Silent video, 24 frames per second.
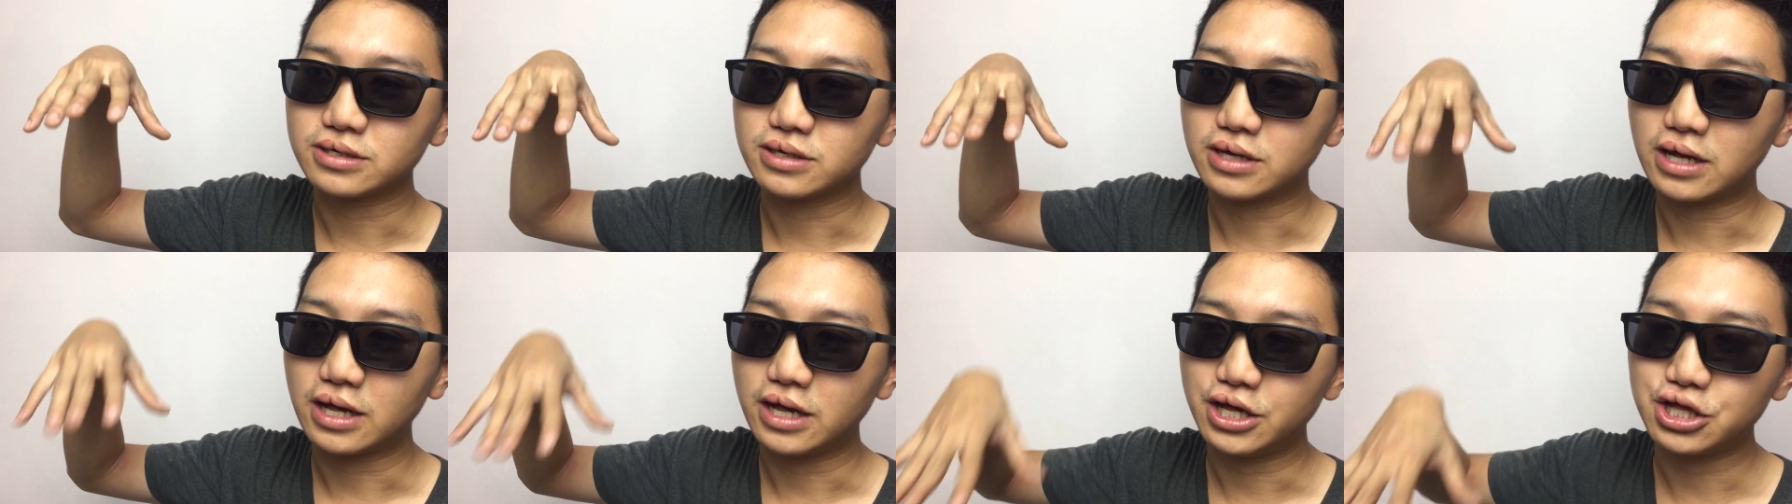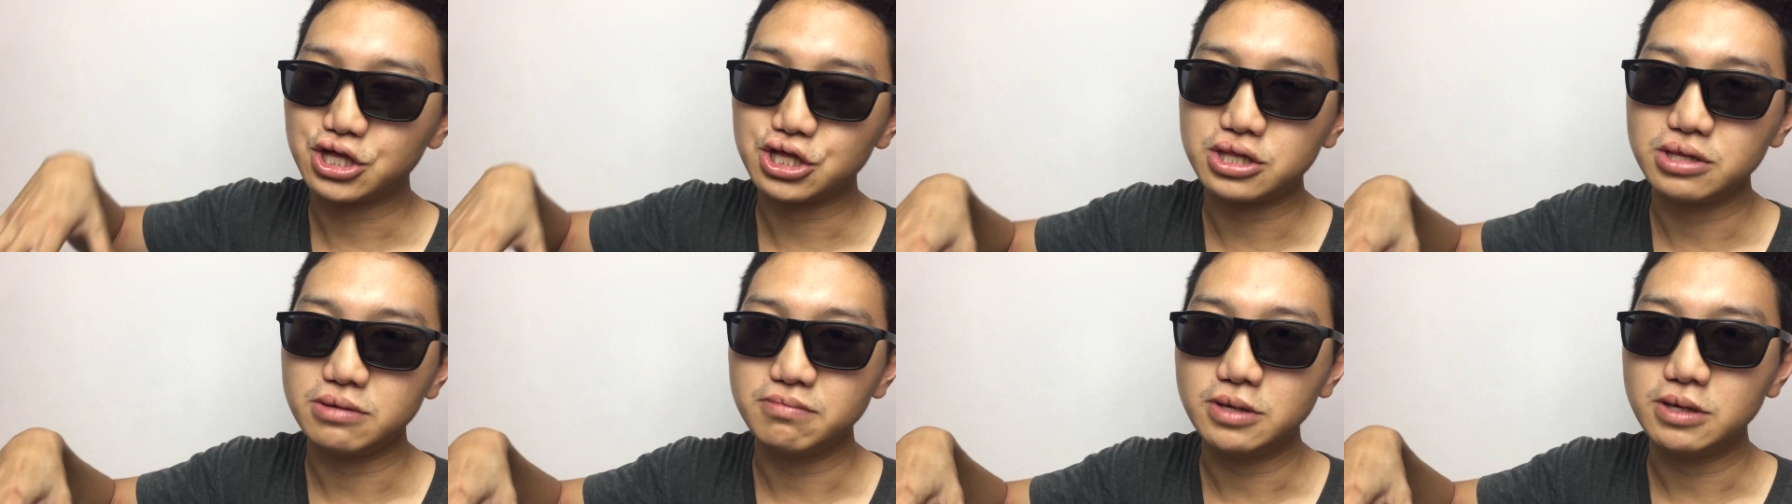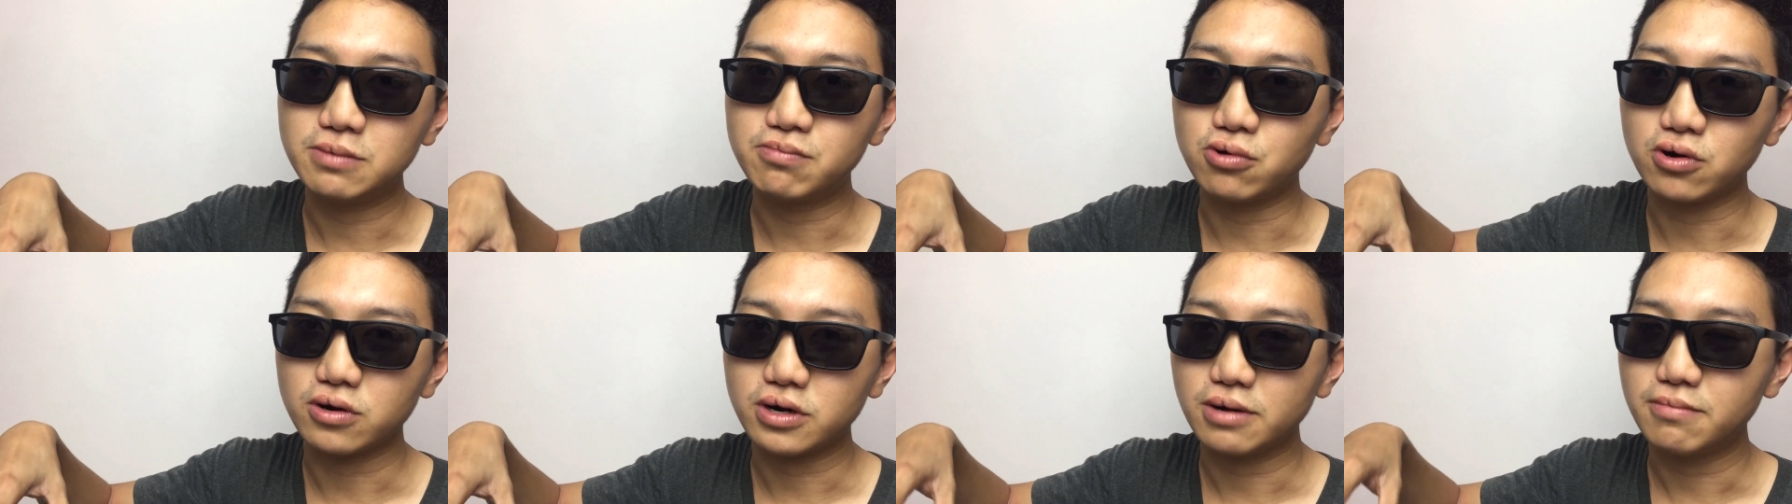HDB
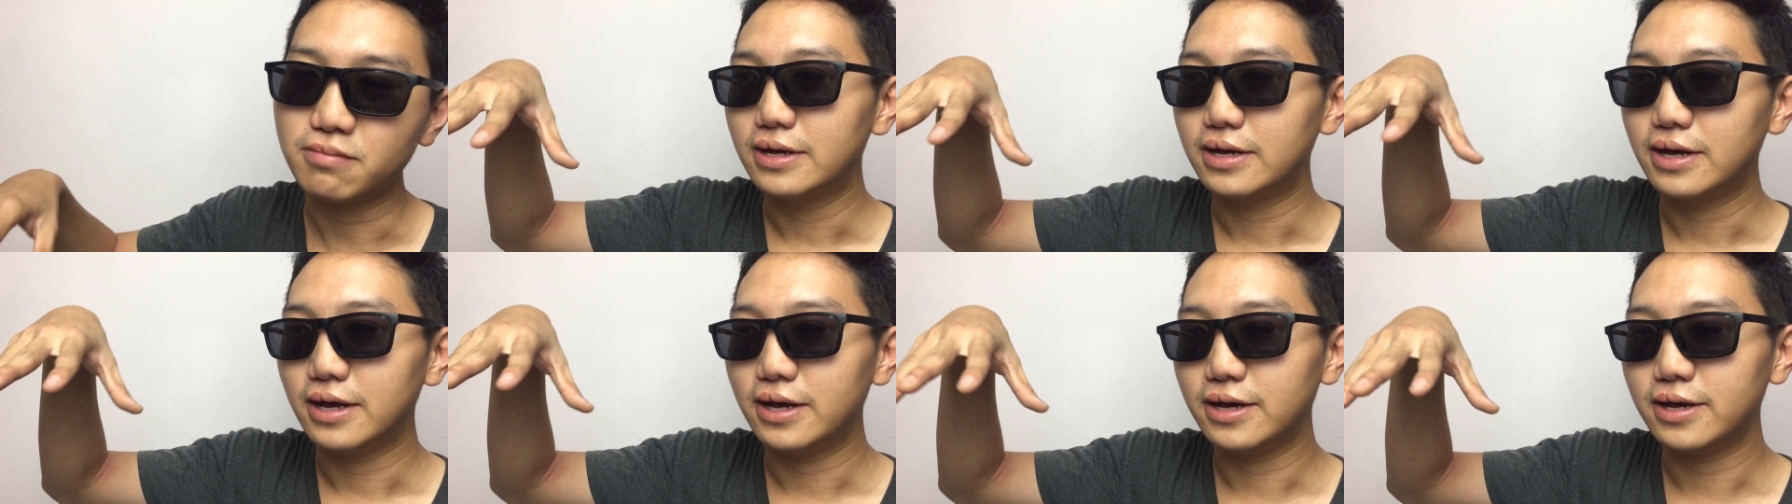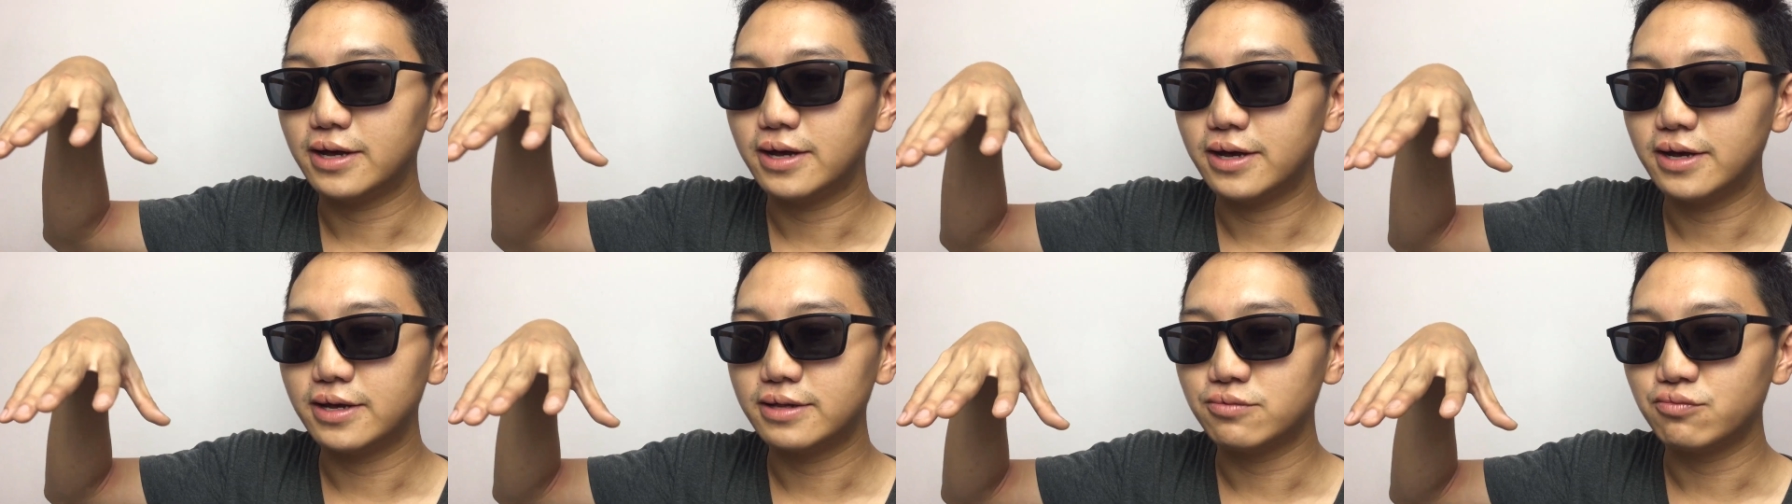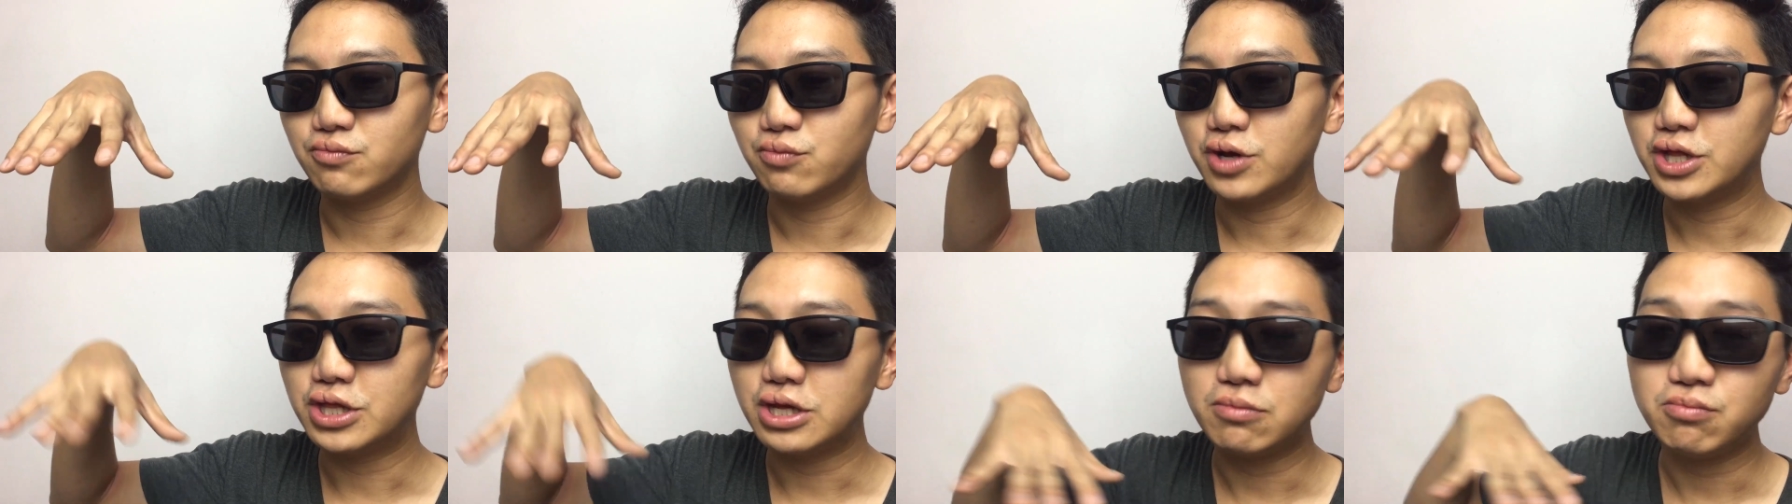program, and
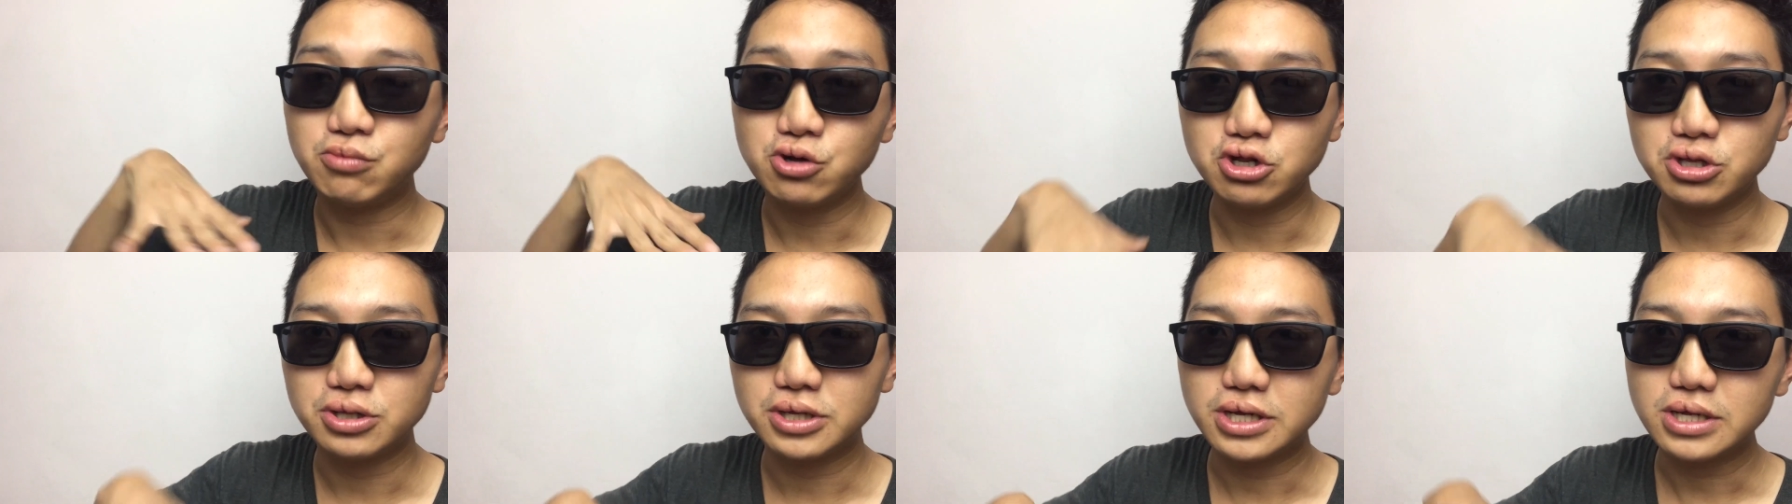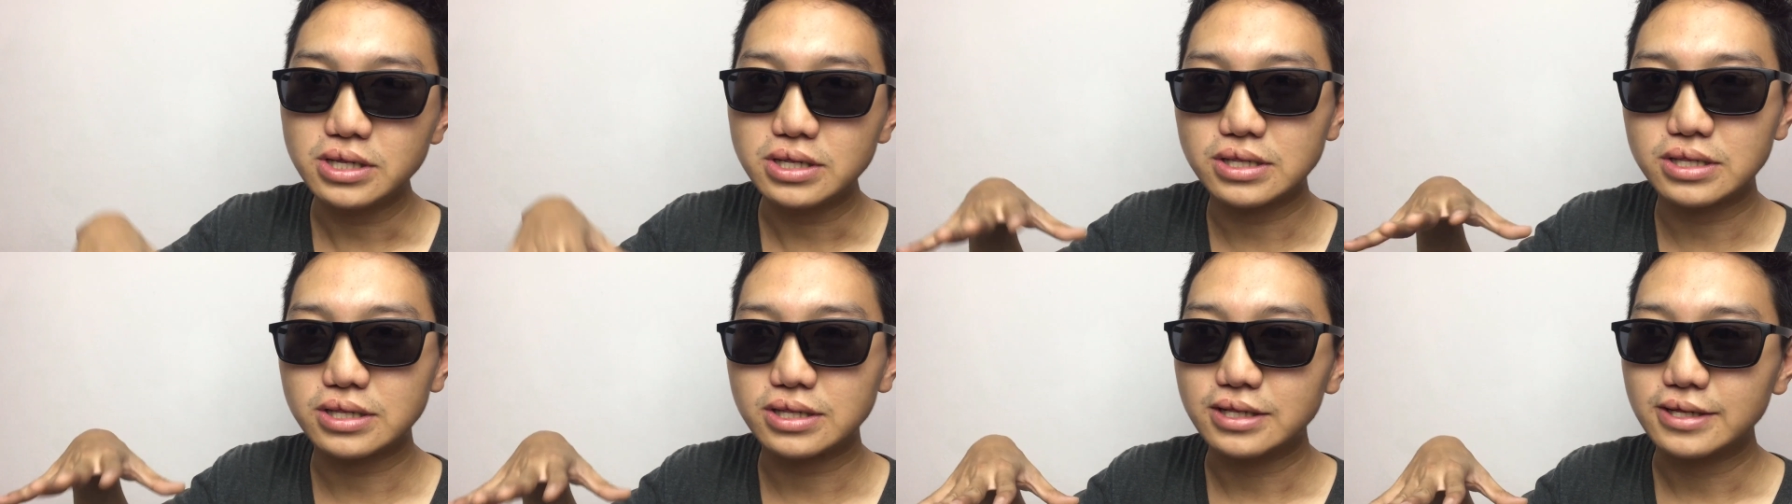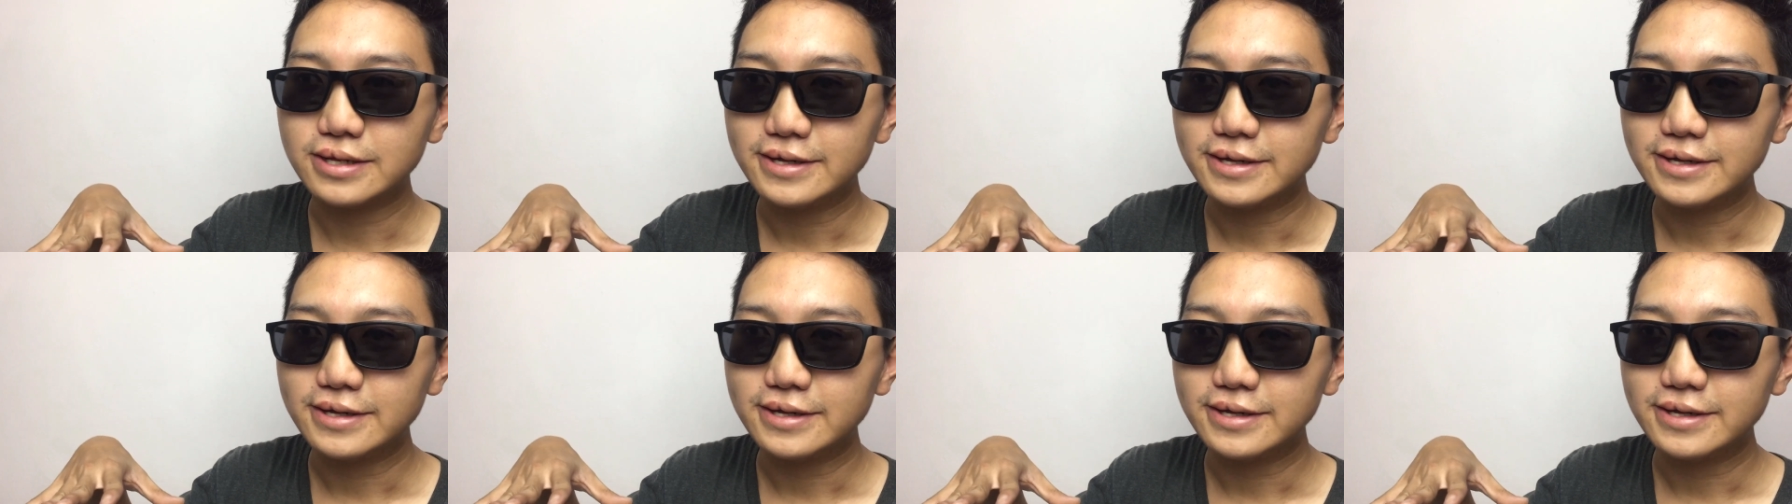when they build this,